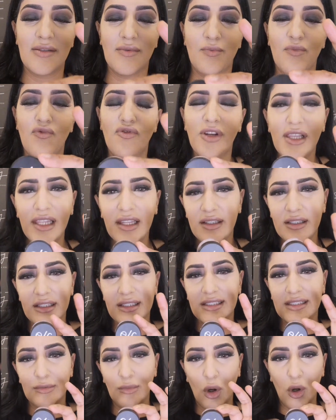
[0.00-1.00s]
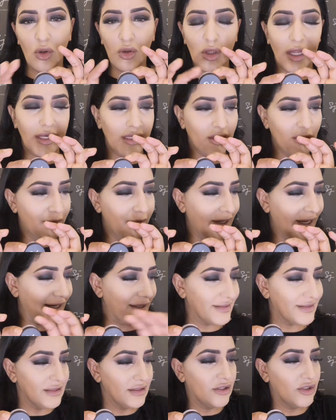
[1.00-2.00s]
is really small in
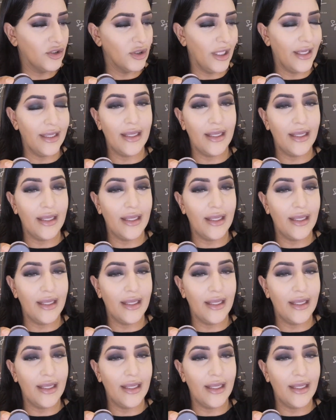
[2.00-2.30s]
comparison to